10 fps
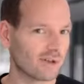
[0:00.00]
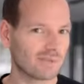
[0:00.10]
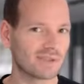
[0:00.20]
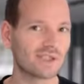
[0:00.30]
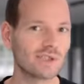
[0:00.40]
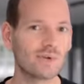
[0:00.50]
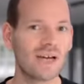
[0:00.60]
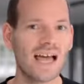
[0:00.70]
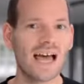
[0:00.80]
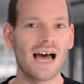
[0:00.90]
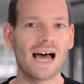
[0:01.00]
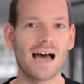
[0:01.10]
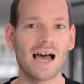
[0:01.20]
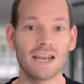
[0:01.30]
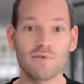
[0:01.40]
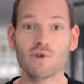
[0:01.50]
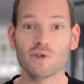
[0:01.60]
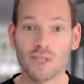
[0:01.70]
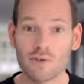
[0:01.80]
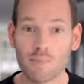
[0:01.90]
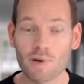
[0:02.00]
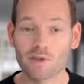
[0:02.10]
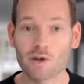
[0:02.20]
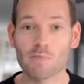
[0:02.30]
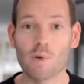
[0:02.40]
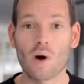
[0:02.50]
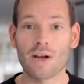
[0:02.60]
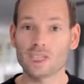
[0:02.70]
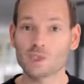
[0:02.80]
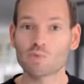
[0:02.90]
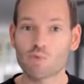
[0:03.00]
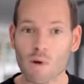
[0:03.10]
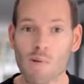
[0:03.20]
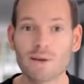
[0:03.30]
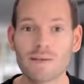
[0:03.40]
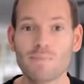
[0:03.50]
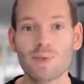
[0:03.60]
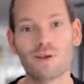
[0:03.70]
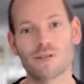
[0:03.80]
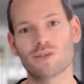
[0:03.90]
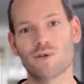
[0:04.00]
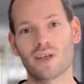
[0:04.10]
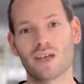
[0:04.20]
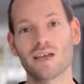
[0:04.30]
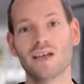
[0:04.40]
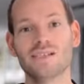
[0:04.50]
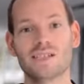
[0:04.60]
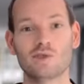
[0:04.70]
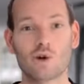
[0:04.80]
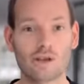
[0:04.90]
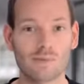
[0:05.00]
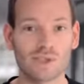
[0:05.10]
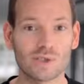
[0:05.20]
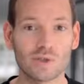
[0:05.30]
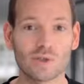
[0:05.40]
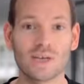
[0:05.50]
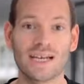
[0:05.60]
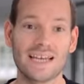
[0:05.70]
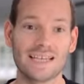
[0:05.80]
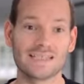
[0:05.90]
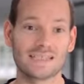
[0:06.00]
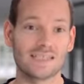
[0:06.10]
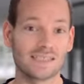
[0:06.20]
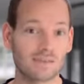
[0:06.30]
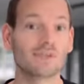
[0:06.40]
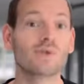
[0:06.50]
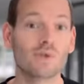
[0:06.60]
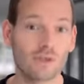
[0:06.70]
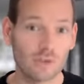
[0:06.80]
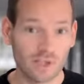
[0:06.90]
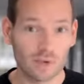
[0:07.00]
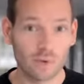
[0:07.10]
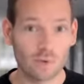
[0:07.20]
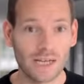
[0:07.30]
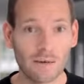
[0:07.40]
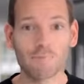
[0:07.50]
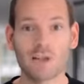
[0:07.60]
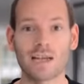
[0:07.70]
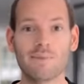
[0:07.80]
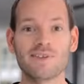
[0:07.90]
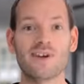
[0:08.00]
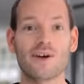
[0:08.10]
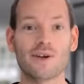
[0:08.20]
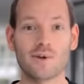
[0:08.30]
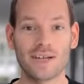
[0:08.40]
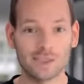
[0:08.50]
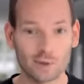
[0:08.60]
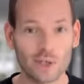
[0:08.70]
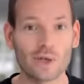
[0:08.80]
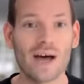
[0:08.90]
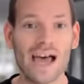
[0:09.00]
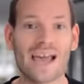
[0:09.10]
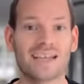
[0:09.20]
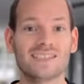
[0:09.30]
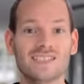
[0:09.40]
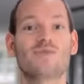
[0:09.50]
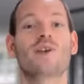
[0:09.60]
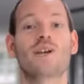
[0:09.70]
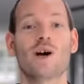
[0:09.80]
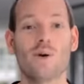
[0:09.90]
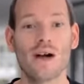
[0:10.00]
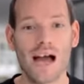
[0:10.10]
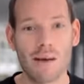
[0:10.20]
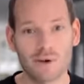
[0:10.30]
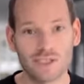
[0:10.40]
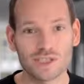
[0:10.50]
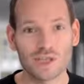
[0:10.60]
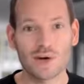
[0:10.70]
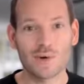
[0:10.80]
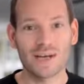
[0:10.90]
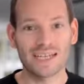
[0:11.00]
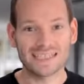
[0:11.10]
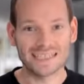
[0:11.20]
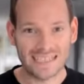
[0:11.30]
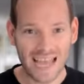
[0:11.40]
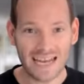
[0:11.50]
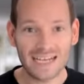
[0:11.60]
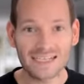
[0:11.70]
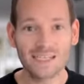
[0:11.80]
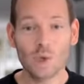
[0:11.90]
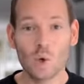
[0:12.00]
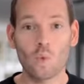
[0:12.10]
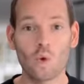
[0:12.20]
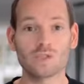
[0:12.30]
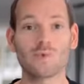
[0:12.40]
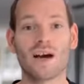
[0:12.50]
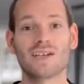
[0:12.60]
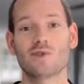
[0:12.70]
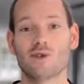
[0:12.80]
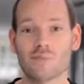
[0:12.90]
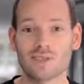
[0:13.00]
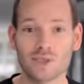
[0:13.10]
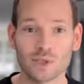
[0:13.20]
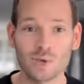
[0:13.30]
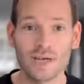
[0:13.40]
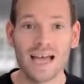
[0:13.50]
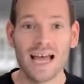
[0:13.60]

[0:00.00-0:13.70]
door number two. And if you pick door number one, it's probably because you think that door number two is sounds too good to be true. Now, let me tell you, it's real. And in this video, I'm going to show you exactly what's behind door number two,